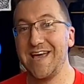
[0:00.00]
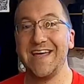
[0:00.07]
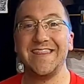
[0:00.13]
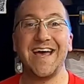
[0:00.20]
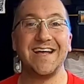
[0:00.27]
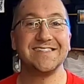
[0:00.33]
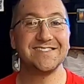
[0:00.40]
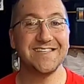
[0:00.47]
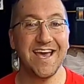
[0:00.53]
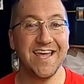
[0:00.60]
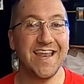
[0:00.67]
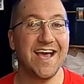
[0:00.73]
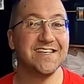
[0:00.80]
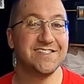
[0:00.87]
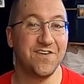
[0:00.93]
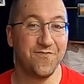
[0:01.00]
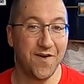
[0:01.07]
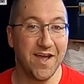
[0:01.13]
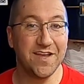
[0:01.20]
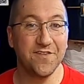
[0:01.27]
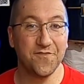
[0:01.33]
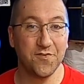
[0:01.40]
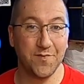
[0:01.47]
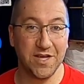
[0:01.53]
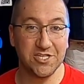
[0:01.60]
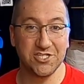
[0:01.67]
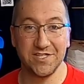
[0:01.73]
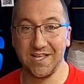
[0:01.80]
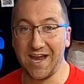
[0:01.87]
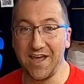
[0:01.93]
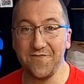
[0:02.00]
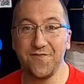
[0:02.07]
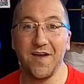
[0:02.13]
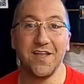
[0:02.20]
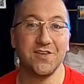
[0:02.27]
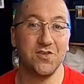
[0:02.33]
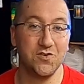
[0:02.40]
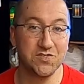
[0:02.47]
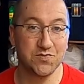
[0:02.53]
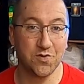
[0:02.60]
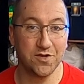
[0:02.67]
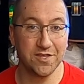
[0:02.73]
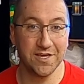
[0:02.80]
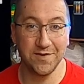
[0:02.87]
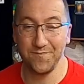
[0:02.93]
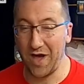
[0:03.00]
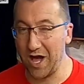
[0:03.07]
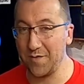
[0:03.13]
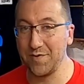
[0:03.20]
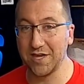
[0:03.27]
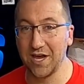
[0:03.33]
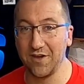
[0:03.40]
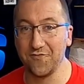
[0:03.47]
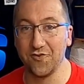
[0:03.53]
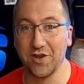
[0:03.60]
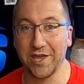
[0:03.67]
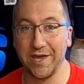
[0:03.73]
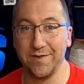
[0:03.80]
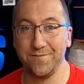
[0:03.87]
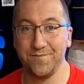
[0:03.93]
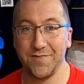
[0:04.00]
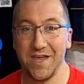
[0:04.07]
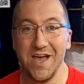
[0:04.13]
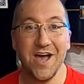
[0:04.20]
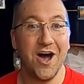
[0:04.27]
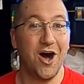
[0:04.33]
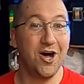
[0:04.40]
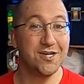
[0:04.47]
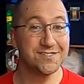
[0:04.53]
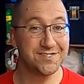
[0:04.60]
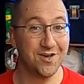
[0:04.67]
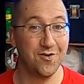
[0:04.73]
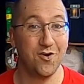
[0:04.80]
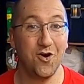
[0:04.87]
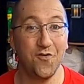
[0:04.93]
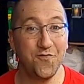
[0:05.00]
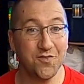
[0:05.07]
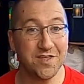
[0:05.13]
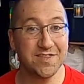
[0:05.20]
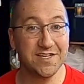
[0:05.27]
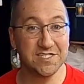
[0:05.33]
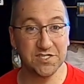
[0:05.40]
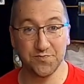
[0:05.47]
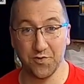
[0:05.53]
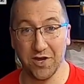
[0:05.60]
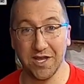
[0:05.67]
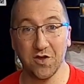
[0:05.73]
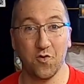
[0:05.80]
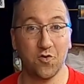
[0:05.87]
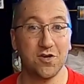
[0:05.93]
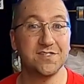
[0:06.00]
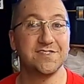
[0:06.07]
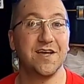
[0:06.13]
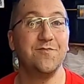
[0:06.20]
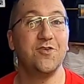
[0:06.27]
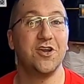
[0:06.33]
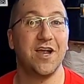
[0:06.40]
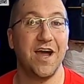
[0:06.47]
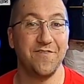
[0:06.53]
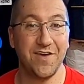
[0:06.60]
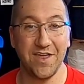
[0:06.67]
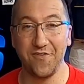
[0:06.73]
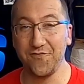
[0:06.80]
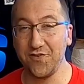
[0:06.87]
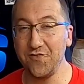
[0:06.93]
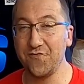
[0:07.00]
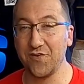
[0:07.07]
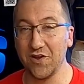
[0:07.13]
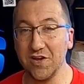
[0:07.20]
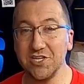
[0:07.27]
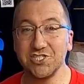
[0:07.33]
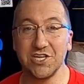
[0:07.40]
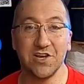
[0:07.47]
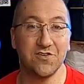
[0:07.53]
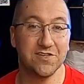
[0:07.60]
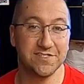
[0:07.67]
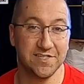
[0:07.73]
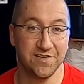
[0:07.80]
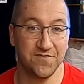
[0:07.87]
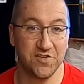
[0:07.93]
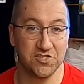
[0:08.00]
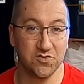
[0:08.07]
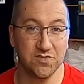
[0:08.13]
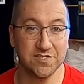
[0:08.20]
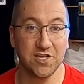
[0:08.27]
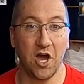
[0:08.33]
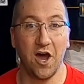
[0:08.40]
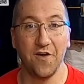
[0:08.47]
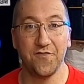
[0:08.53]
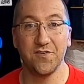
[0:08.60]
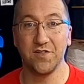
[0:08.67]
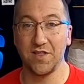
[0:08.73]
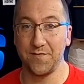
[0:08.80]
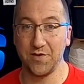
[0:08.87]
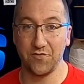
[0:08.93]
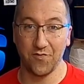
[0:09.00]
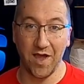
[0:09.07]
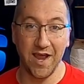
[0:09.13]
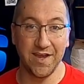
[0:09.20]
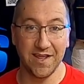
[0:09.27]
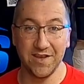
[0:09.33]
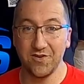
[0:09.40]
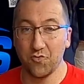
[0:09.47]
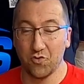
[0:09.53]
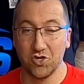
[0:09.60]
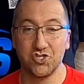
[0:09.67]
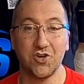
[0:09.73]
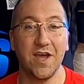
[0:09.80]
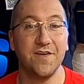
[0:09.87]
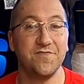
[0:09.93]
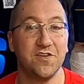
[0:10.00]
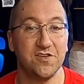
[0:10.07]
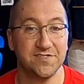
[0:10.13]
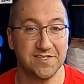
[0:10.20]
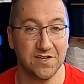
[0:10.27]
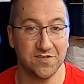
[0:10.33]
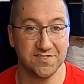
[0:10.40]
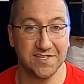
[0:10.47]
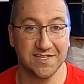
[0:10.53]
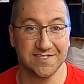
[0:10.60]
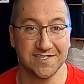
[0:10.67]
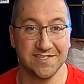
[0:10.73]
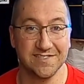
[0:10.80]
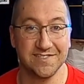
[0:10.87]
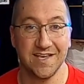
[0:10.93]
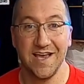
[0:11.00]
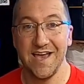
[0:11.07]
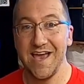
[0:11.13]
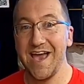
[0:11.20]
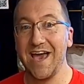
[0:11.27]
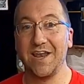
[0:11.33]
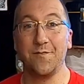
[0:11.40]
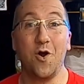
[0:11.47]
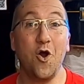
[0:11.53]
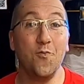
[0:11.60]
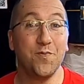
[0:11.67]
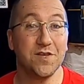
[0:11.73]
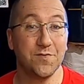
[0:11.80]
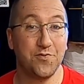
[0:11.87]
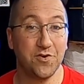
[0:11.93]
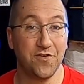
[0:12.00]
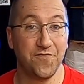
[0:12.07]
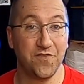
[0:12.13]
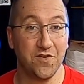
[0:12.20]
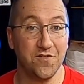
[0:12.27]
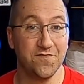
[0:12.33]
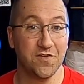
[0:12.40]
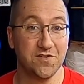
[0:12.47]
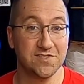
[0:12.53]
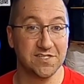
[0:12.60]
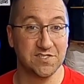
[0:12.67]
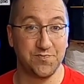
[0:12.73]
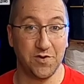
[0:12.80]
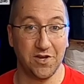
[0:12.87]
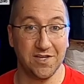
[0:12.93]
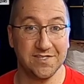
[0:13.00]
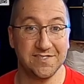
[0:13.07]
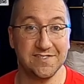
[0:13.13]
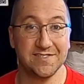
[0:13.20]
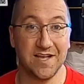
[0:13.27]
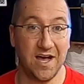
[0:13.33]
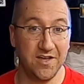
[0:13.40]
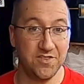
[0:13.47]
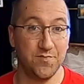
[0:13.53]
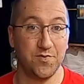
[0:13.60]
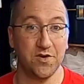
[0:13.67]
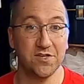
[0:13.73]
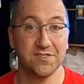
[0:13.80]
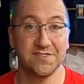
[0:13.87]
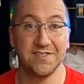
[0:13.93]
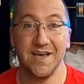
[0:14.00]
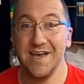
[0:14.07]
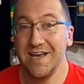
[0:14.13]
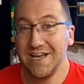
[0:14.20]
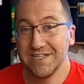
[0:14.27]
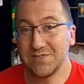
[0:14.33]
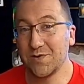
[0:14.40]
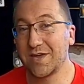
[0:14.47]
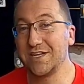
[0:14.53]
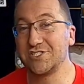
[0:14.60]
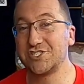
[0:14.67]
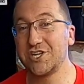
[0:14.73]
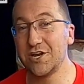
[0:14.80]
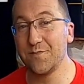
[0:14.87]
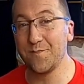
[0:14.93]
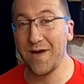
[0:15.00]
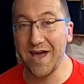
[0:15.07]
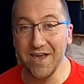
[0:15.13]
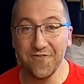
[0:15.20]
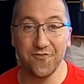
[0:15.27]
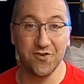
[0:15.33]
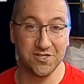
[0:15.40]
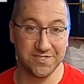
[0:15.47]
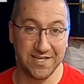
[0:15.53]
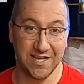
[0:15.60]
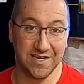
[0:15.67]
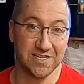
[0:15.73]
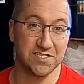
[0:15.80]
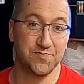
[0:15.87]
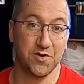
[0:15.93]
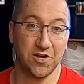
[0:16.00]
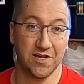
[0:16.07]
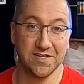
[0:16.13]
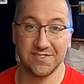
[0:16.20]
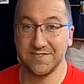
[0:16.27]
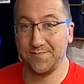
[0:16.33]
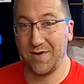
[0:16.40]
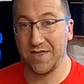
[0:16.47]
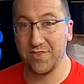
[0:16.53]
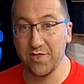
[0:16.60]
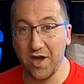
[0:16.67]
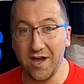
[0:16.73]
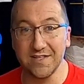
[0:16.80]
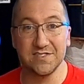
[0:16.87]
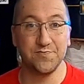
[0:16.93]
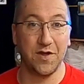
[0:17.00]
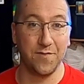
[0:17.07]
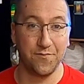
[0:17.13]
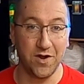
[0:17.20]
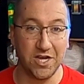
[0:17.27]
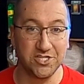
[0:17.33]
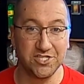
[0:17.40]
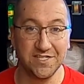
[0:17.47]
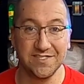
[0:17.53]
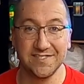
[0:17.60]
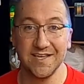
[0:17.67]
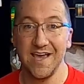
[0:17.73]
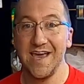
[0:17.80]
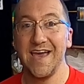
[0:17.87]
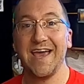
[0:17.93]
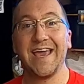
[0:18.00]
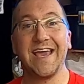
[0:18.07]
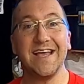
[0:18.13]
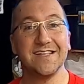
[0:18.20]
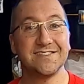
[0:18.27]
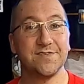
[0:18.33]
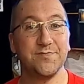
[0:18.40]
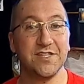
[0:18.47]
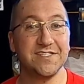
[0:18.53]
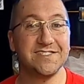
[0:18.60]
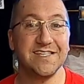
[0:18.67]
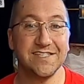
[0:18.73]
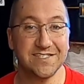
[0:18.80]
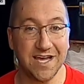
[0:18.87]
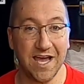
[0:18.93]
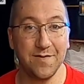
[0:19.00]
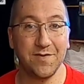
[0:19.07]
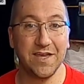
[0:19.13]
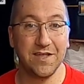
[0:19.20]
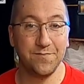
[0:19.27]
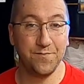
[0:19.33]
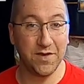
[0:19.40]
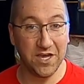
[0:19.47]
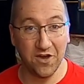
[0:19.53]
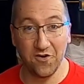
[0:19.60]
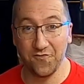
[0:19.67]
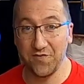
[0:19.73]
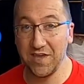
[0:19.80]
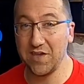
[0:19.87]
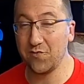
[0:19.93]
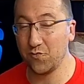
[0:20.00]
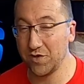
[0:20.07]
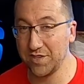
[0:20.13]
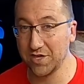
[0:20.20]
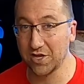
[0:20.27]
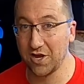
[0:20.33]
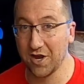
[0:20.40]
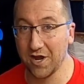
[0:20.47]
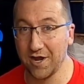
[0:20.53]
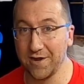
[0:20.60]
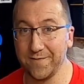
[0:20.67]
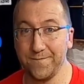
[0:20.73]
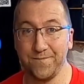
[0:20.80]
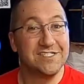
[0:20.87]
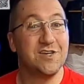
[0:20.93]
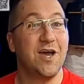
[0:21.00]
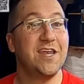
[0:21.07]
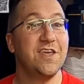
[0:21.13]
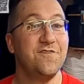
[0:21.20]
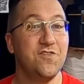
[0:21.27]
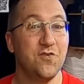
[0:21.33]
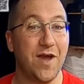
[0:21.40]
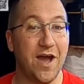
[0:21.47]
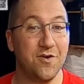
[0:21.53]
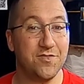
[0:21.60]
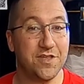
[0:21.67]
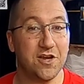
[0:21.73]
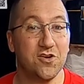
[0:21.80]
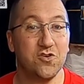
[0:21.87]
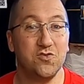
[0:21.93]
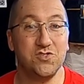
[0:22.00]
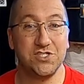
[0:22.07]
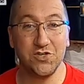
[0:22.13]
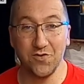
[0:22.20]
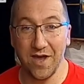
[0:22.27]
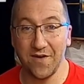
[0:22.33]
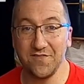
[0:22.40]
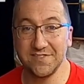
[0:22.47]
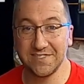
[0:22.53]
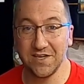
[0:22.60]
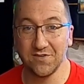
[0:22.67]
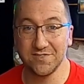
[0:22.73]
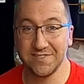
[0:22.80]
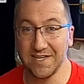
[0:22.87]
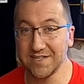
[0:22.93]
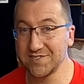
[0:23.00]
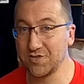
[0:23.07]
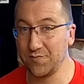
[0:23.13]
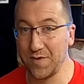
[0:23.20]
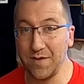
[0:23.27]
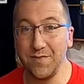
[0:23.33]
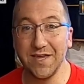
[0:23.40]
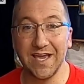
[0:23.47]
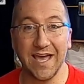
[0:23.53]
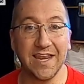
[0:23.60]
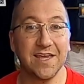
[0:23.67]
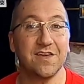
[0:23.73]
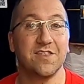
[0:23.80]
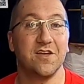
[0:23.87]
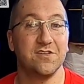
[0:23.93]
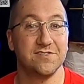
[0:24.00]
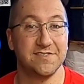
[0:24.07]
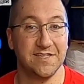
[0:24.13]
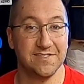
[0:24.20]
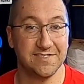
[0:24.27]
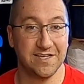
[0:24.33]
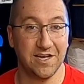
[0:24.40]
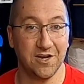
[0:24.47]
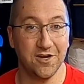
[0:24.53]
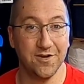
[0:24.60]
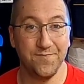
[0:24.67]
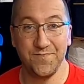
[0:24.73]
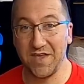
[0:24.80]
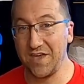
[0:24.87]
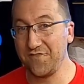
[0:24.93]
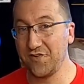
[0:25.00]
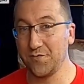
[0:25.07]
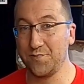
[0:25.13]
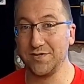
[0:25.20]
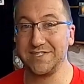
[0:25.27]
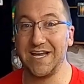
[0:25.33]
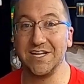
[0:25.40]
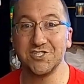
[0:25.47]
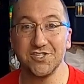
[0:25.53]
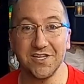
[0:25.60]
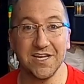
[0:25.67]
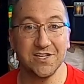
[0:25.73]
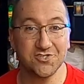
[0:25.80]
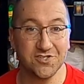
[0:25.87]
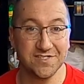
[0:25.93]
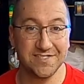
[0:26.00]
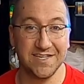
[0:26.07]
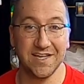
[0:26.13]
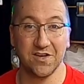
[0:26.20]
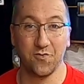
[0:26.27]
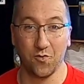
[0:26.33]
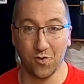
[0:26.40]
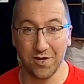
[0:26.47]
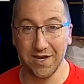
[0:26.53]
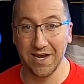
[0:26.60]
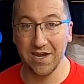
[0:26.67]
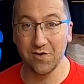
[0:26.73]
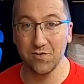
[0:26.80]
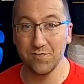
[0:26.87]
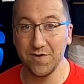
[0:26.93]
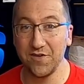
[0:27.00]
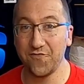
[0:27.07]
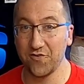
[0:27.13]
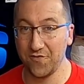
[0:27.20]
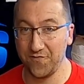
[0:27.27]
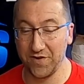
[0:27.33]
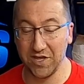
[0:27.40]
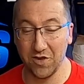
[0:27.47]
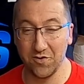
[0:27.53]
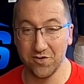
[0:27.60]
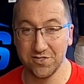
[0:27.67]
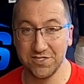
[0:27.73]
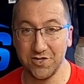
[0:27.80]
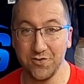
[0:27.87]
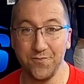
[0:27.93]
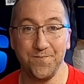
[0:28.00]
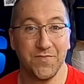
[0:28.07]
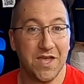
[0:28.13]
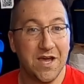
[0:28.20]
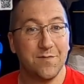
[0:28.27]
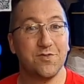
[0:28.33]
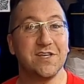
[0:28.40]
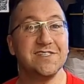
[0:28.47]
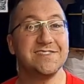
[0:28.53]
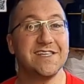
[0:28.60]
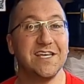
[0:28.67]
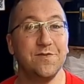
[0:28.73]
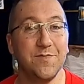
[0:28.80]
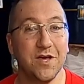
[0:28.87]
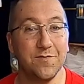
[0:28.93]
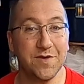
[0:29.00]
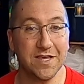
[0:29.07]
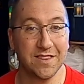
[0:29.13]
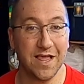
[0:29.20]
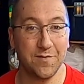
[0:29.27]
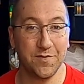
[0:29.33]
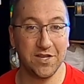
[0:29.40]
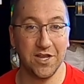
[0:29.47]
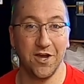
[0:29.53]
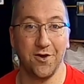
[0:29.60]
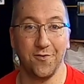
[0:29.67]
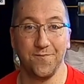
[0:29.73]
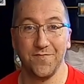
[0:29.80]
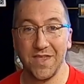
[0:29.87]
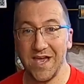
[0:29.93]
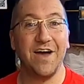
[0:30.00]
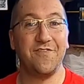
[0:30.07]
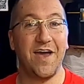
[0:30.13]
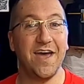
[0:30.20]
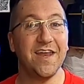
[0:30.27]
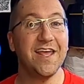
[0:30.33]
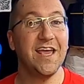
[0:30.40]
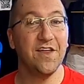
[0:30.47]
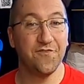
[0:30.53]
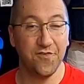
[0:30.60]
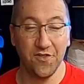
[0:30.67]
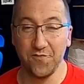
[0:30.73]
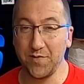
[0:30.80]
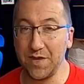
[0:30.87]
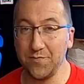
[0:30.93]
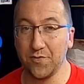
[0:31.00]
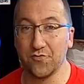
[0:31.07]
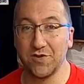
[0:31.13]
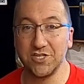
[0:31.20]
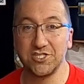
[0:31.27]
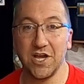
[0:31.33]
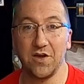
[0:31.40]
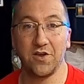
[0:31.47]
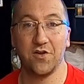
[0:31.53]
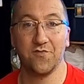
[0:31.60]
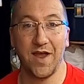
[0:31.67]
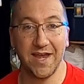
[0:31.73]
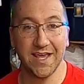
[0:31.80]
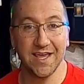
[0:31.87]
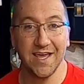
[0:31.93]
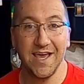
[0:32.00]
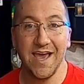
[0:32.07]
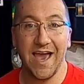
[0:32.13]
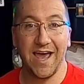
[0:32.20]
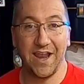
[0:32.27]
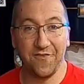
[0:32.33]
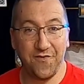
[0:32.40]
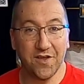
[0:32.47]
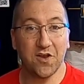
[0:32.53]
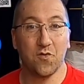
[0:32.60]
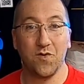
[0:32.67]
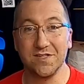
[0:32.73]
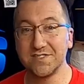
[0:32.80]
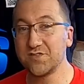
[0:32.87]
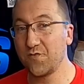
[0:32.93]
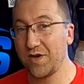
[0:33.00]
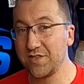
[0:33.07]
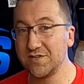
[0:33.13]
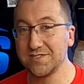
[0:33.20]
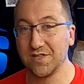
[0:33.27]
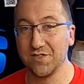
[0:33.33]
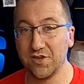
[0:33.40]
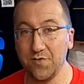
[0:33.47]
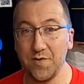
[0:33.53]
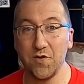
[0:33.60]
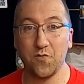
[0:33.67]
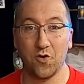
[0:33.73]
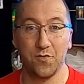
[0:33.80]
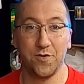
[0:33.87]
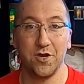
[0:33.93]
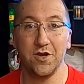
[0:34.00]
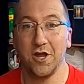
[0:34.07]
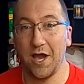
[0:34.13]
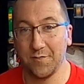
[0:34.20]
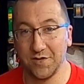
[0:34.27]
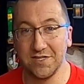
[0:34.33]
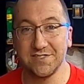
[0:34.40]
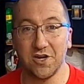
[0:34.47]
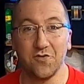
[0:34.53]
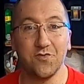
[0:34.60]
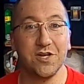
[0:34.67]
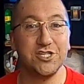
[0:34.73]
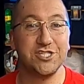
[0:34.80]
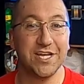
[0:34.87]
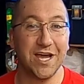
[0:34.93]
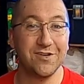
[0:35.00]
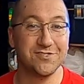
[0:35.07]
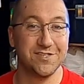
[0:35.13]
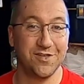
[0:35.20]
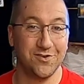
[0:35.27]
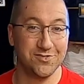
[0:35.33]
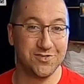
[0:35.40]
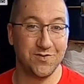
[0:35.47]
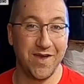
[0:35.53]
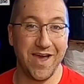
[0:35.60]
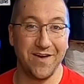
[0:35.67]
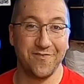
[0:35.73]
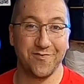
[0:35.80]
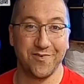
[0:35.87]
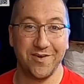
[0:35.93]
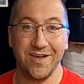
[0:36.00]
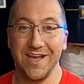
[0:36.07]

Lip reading: That said, as I find information that I find newsworthy, I'll be covering it. Also, hopefully this spring or summer, I've had a few very generous individuals offer to let me ride in or drive their Z06's, and I'm hoping to put a few of those experiences on the books so I can share my first-hand experience, my thoughts, my impressions, and some of the seat time in POV with the car. To any of you out there who do have a Z06 or maybe getting theirs this year, if you're potentially interested in coordinating with me for a video or two, please email me and let me know. I've had a handful of people reach out already, and I figure once the weather's a little bit warmer, I'm going to start reaching out to those who have.